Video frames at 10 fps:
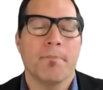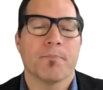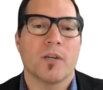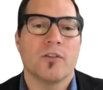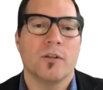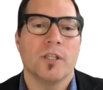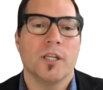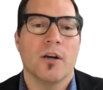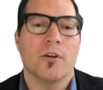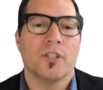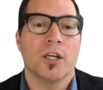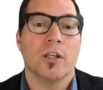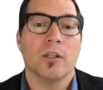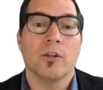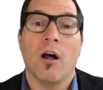studios
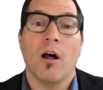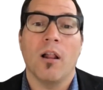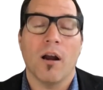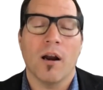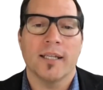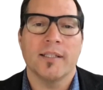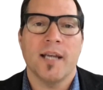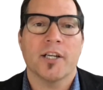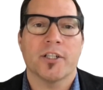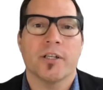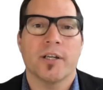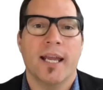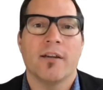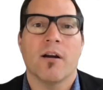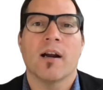include all architecture
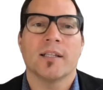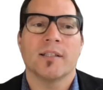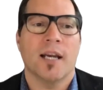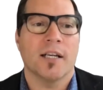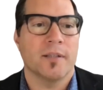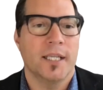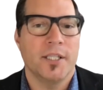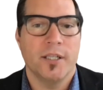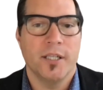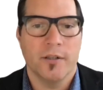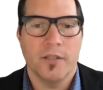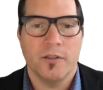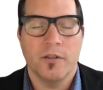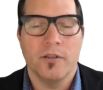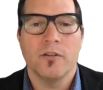and architectural engineering
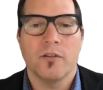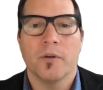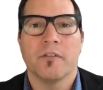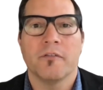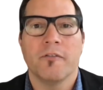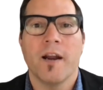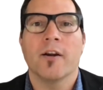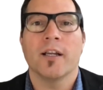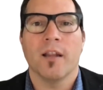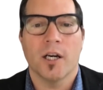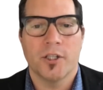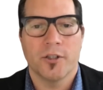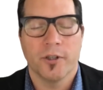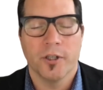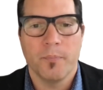students, so it's a very large
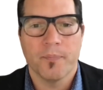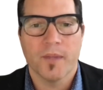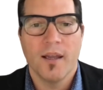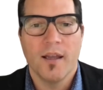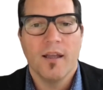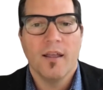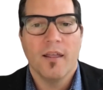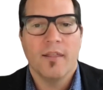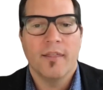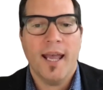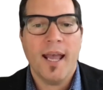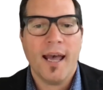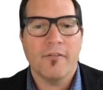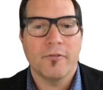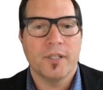group. They
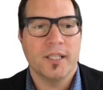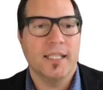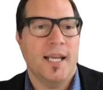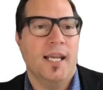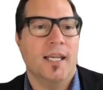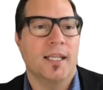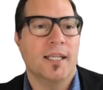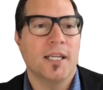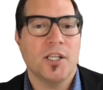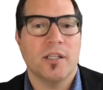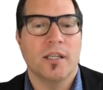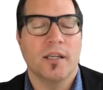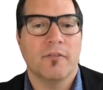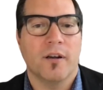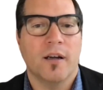have really taken
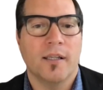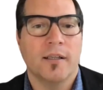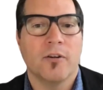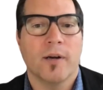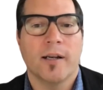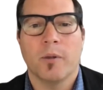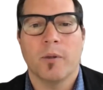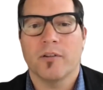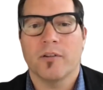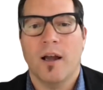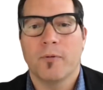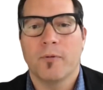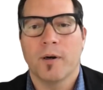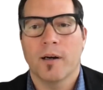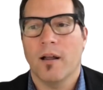initiative on an incredible
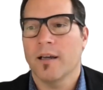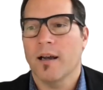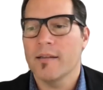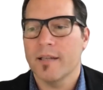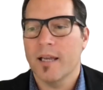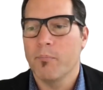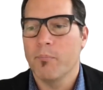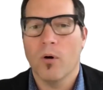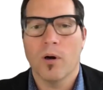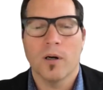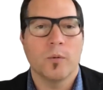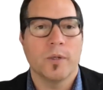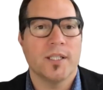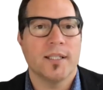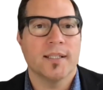software called Concept Board,
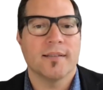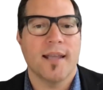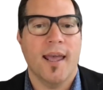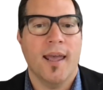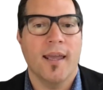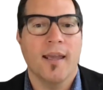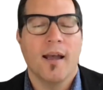which is it